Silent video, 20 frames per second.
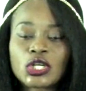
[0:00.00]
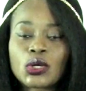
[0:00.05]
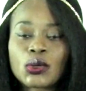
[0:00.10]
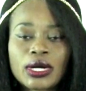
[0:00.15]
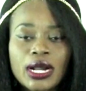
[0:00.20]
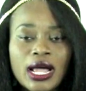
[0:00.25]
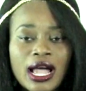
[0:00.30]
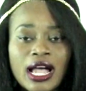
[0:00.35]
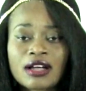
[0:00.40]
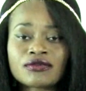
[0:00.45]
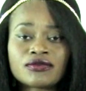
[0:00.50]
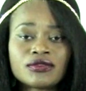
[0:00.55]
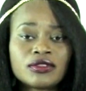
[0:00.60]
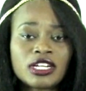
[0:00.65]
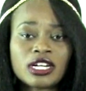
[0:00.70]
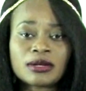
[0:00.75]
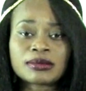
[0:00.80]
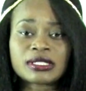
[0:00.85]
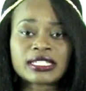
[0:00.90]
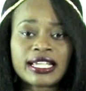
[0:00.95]
show it off. You
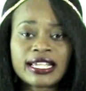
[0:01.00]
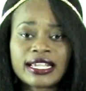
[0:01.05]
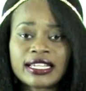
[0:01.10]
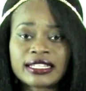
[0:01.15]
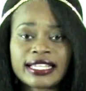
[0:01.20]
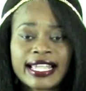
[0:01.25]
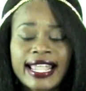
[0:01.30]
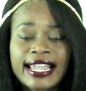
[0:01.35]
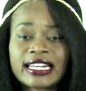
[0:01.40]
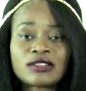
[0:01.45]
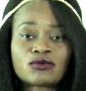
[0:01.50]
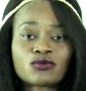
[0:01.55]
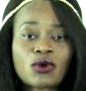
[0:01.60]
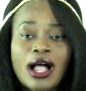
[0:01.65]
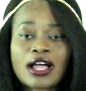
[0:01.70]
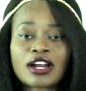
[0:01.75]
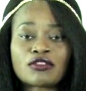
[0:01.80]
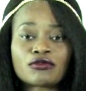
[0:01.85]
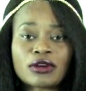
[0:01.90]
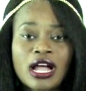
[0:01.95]
know what I'm saying? Candy's
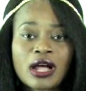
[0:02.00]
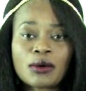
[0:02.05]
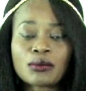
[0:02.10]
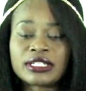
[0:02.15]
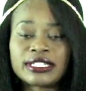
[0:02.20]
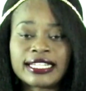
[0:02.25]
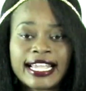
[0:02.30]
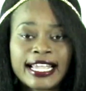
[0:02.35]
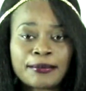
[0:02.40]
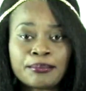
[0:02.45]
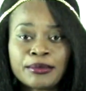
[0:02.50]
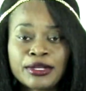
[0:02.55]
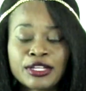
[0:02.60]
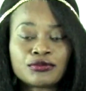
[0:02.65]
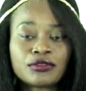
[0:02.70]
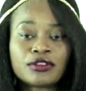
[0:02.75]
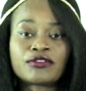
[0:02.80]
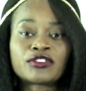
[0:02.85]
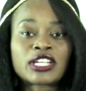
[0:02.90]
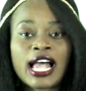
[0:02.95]
walking around with damn
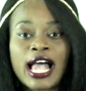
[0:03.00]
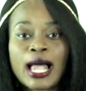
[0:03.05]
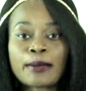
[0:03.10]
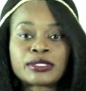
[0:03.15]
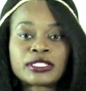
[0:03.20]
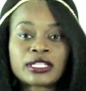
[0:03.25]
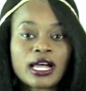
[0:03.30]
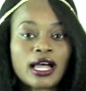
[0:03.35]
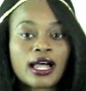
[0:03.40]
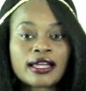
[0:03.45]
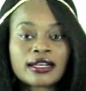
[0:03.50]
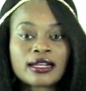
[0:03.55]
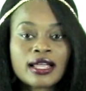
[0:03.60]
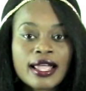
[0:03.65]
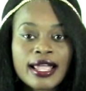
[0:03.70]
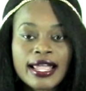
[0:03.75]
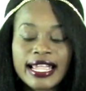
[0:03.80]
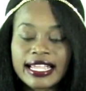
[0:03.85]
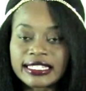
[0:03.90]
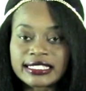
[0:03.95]
midriff tops on
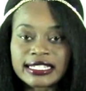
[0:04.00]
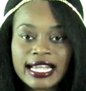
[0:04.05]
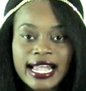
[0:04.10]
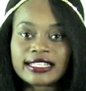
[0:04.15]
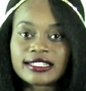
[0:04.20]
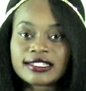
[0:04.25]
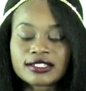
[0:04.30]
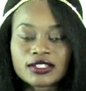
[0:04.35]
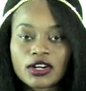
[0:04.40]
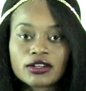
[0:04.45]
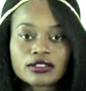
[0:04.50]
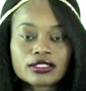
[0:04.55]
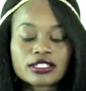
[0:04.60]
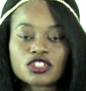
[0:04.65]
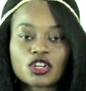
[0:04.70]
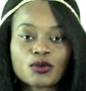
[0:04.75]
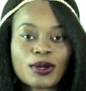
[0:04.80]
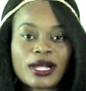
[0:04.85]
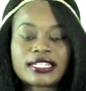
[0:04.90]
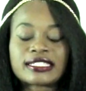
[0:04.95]
and tight skirts
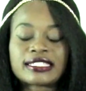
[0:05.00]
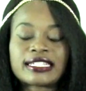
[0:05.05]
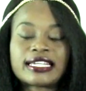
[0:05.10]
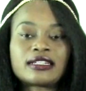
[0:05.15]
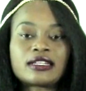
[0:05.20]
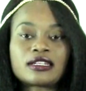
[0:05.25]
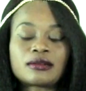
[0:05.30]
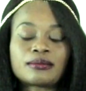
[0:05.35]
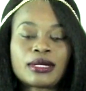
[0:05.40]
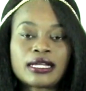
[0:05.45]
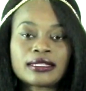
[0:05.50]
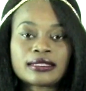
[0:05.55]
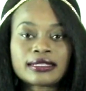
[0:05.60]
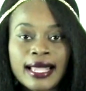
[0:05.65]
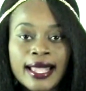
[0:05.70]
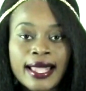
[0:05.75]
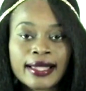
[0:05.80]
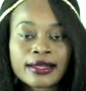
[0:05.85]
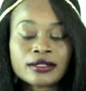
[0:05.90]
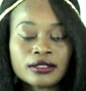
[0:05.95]
and nobody's saying nothing about
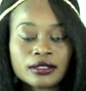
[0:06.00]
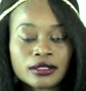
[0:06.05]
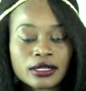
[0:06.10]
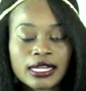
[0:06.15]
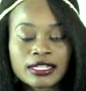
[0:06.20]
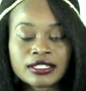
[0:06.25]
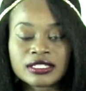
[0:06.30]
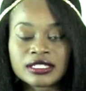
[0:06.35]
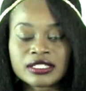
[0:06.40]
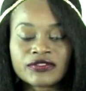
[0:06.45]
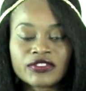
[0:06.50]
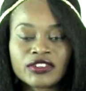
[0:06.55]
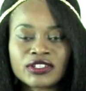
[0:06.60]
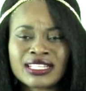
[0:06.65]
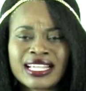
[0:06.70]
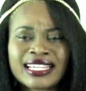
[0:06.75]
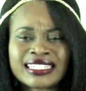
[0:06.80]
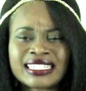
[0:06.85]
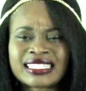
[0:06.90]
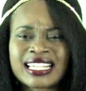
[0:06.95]
that. You know, I just
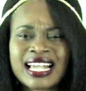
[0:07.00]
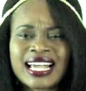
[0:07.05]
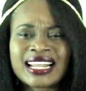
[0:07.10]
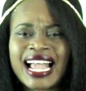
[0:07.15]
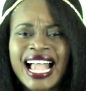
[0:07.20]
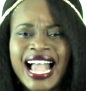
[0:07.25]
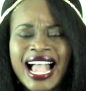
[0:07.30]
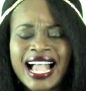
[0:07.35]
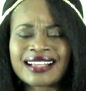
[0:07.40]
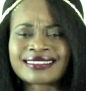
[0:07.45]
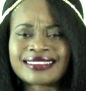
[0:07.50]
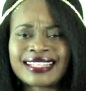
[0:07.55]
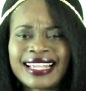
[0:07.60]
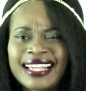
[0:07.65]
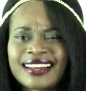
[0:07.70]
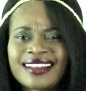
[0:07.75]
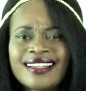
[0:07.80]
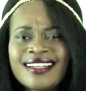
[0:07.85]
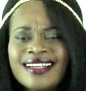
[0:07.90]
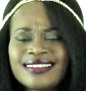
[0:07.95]
feel like it's kind of odd
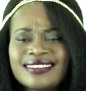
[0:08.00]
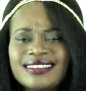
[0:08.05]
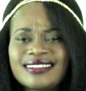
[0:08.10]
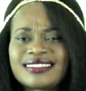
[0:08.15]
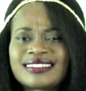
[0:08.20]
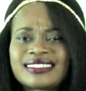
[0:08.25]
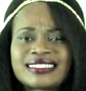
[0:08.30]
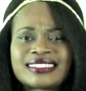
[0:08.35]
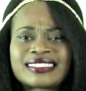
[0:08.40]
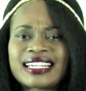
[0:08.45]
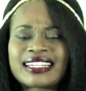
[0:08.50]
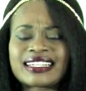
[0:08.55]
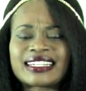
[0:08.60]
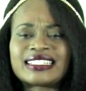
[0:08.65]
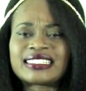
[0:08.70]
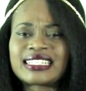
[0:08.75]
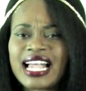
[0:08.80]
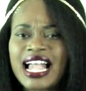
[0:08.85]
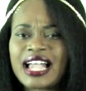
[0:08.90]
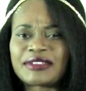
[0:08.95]
that this is the
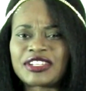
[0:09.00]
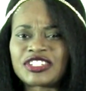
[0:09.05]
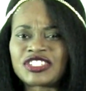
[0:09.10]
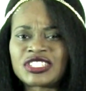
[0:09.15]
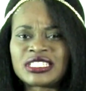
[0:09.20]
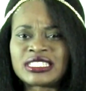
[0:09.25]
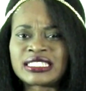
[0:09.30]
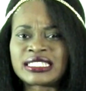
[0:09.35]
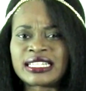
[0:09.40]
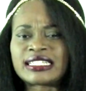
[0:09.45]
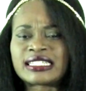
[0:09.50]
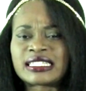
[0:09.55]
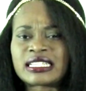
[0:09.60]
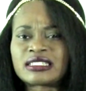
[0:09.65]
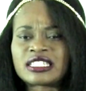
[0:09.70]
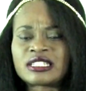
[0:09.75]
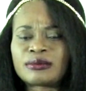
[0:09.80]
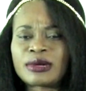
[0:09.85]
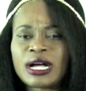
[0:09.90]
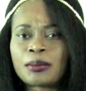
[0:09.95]
second time that she says
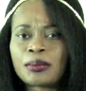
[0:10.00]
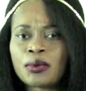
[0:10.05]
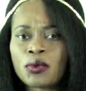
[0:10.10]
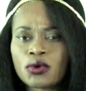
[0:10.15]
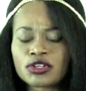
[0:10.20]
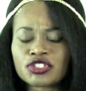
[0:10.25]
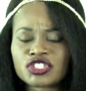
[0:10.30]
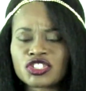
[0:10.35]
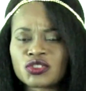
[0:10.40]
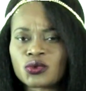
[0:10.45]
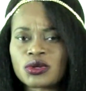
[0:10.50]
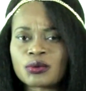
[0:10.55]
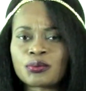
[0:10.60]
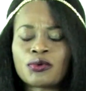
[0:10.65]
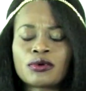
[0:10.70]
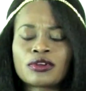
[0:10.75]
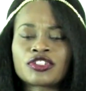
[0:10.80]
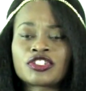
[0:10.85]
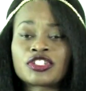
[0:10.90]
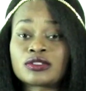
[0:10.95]
something about Portia and
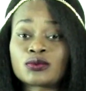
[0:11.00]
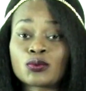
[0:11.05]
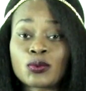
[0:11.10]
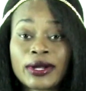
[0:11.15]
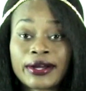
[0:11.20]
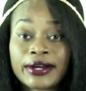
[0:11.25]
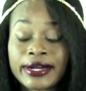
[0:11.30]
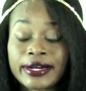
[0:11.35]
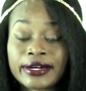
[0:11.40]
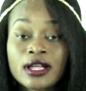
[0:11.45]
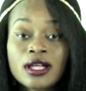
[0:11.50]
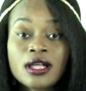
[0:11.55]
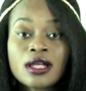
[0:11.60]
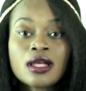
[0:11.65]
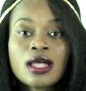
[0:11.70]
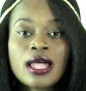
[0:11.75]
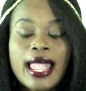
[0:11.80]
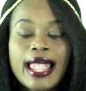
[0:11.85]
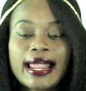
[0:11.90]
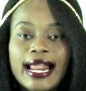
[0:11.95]
what Portia's wearing.
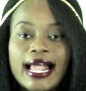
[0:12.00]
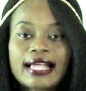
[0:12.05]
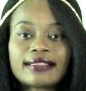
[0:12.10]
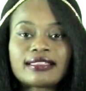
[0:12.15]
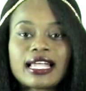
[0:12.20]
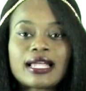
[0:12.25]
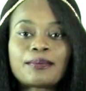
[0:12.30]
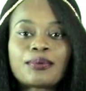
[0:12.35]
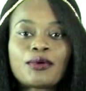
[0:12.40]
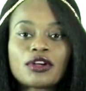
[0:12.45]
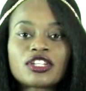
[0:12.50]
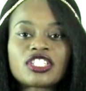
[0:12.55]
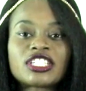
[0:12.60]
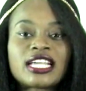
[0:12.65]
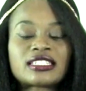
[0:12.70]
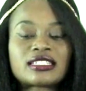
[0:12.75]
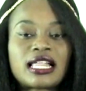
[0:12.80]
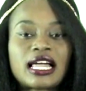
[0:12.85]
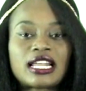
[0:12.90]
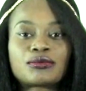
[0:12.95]
And I think
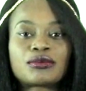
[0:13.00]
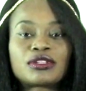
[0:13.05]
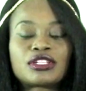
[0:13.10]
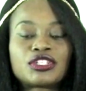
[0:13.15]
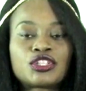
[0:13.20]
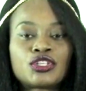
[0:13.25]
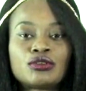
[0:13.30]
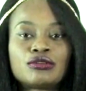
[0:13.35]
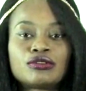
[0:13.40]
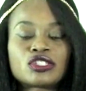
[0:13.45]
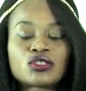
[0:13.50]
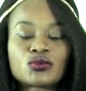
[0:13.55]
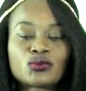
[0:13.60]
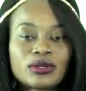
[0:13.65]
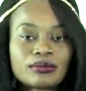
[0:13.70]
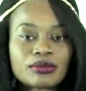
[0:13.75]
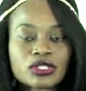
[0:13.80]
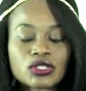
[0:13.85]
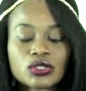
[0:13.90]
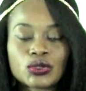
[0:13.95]
Portia has a lot of really cute
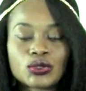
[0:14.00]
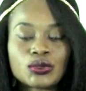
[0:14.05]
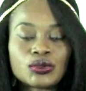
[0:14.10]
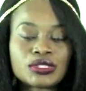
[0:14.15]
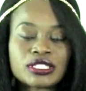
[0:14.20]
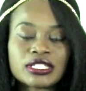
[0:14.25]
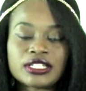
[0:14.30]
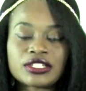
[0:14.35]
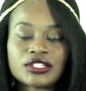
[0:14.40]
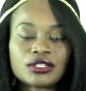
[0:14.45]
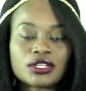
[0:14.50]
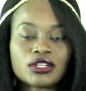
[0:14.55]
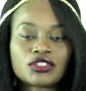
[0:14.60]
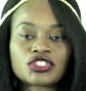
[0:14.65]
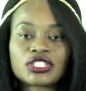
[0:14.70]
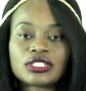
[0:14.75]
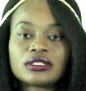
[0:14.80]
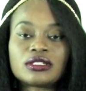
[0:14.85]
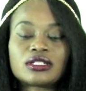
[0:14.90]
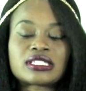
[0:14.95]
swimsuits and, you know,
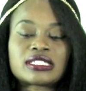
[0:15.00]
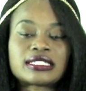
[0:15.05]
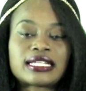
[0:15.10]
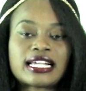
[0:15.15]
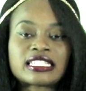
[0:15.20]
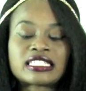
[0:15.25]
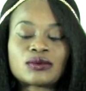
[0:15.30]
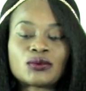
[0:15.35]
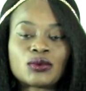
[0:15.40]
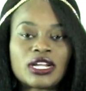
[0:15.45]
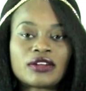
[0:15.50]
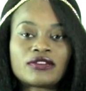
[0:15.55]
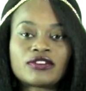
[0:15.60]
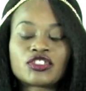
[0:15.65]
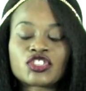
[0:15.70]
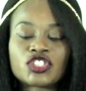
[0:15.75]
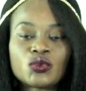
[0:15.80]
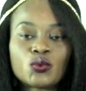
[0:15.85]
she looks nice in whatever